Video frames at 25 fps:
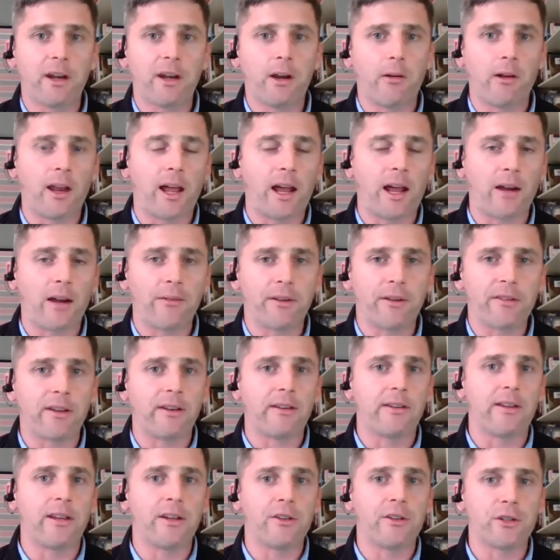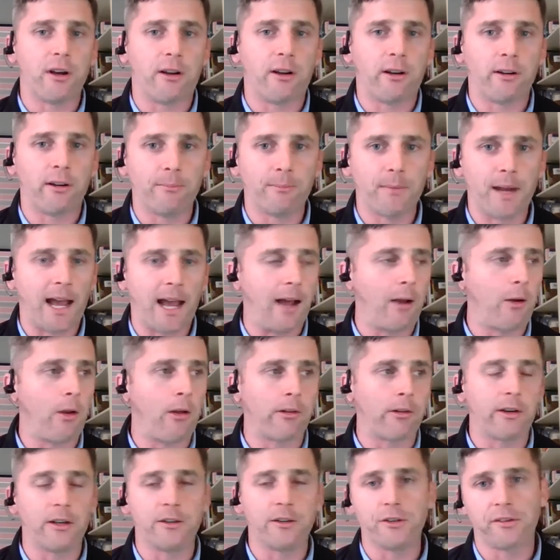You know, a lot of it's contingent on how mm-hmm.
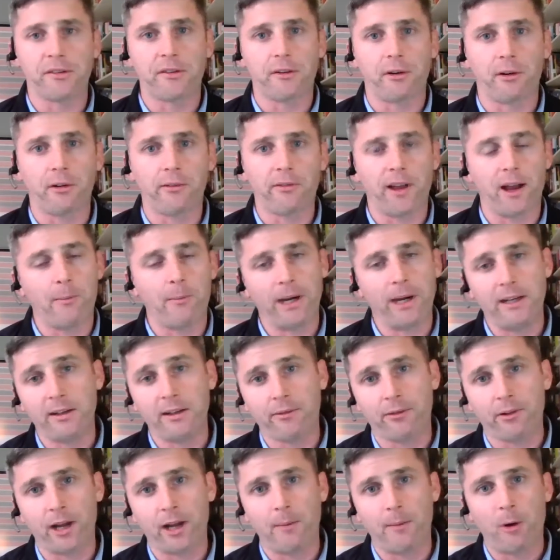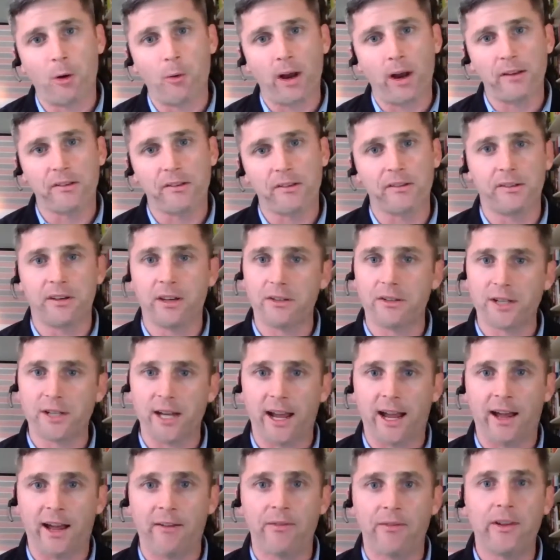long did you serve, how many different MOSs did you
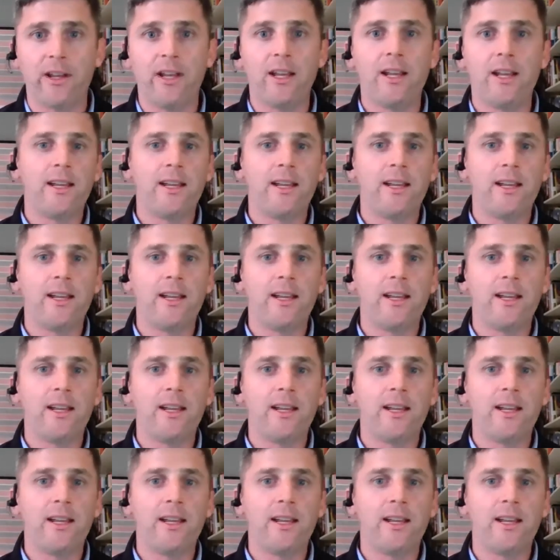have.